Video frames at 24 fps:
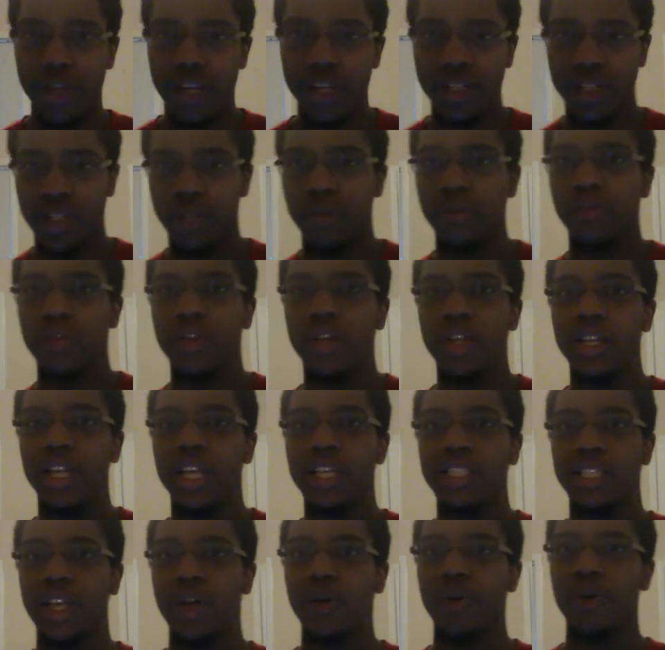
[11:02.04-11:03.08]
because they
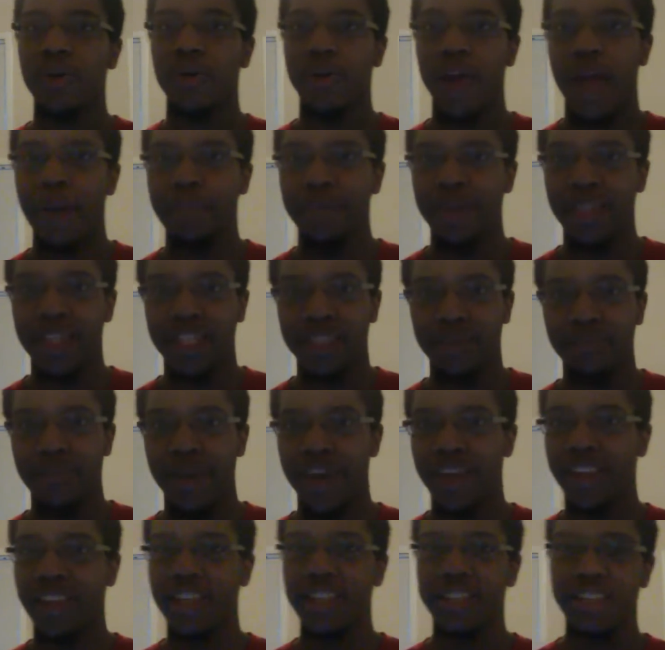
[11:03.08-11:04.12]
realize how crappy this
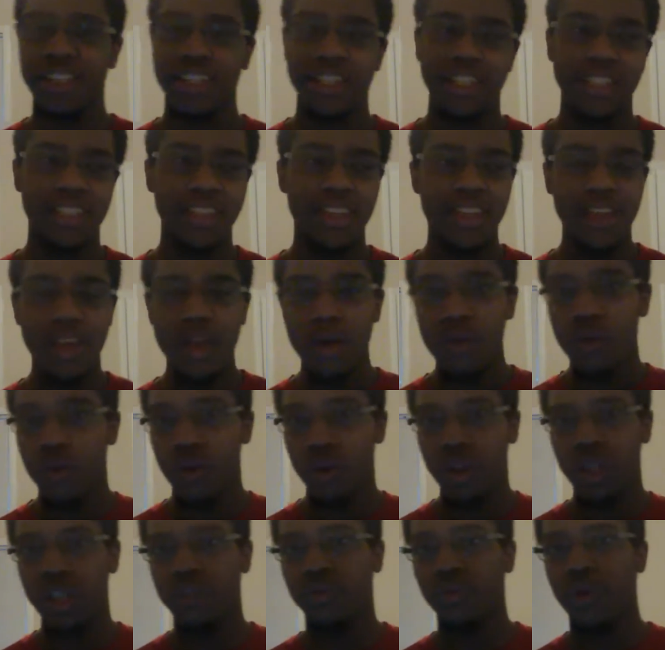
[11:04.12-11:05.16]
ban list is,
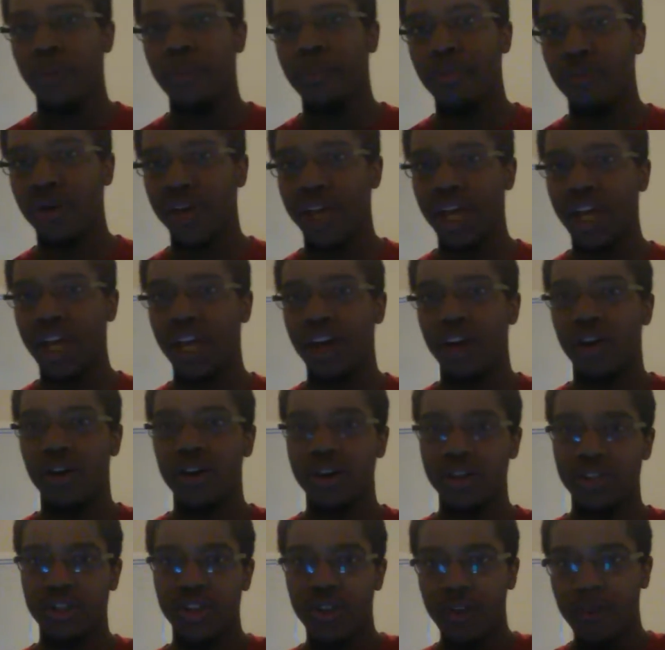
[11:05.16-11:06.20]
or at least for bringing
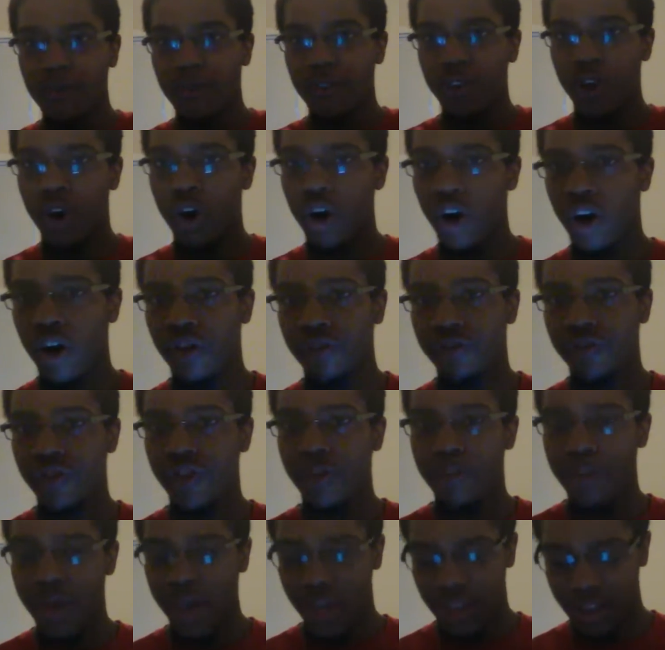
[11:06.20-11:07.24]
cards off
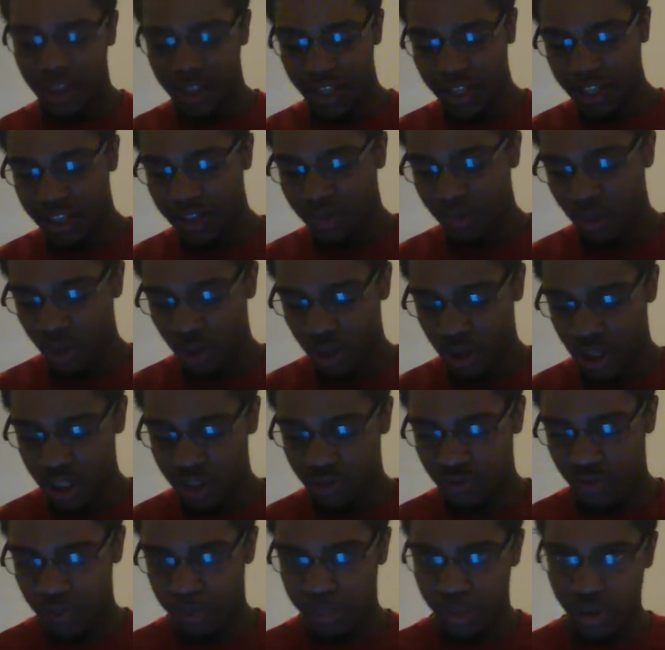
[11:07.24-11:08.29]
the ban list, more or
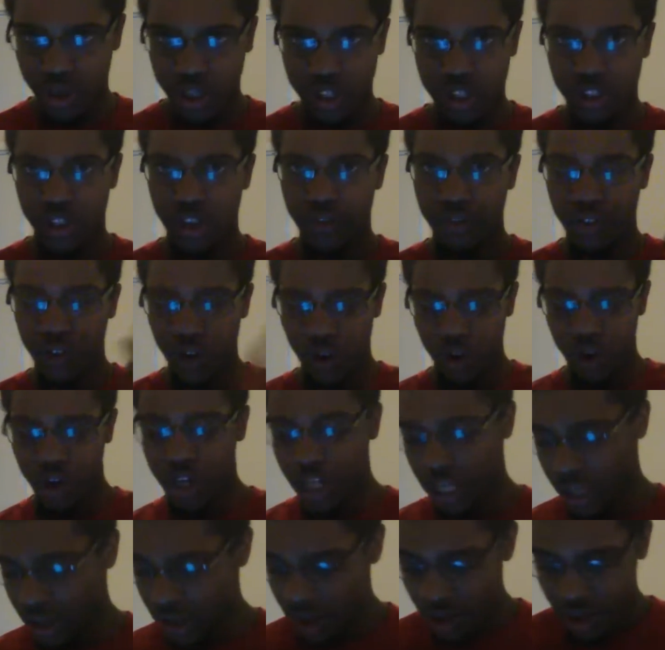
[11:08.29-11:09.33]
less for putting stuff
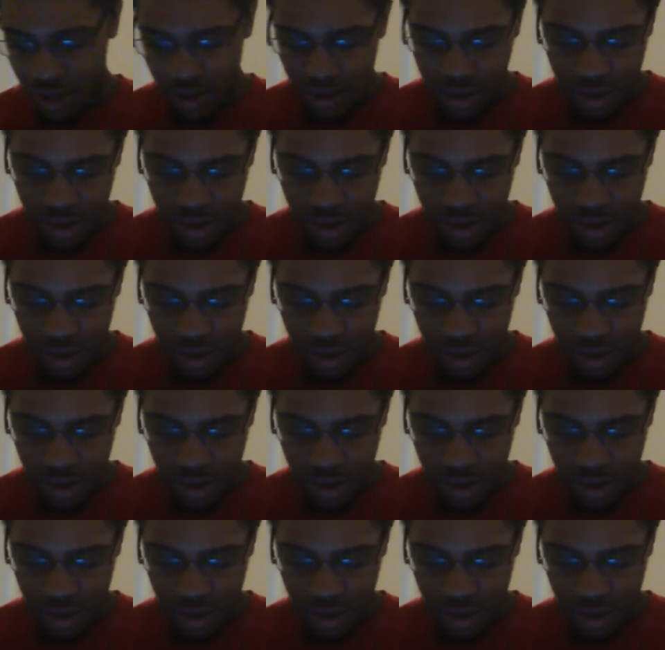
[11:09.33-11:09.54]
on it.